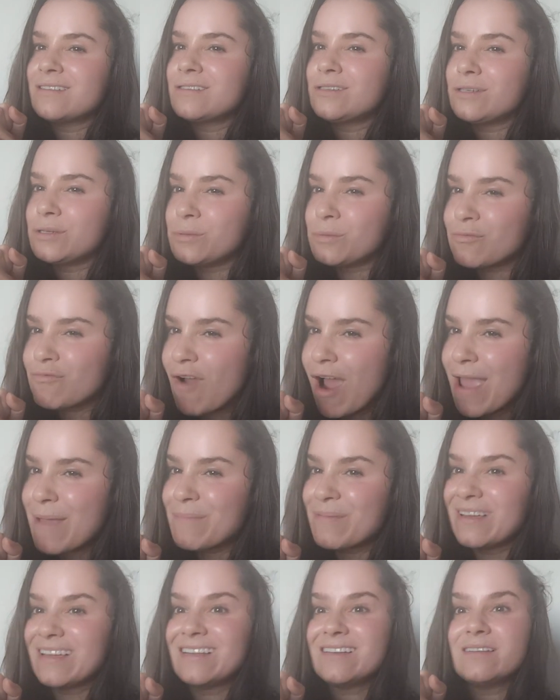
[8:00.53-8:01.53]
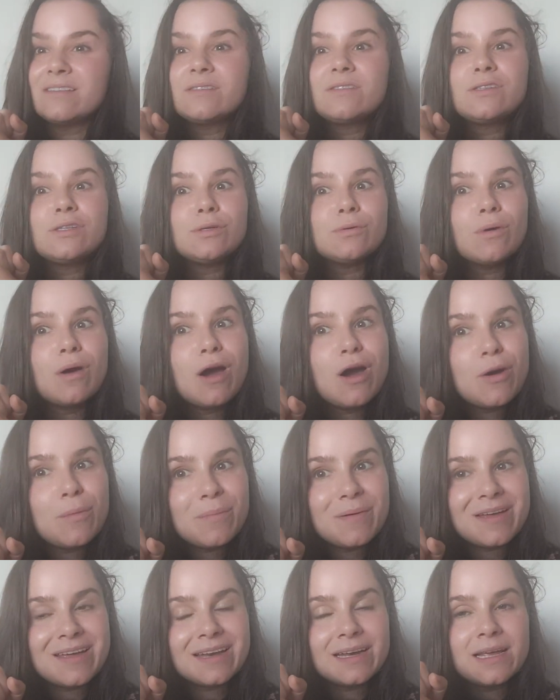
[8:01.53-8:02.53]
to ripen, to
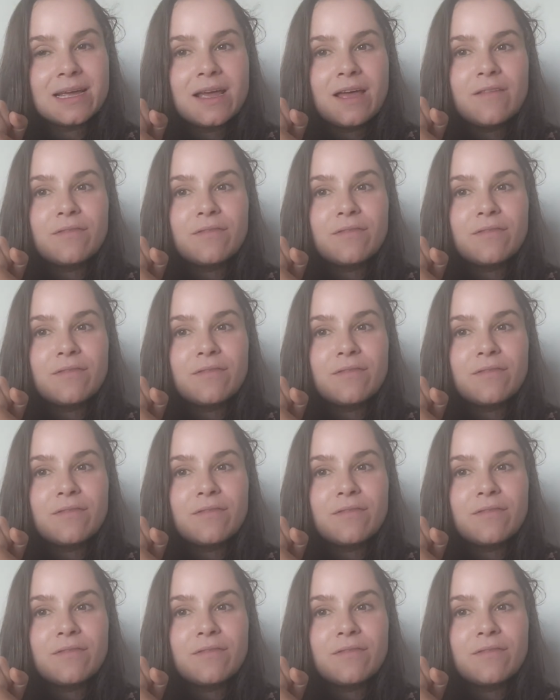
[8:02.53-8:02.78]
open,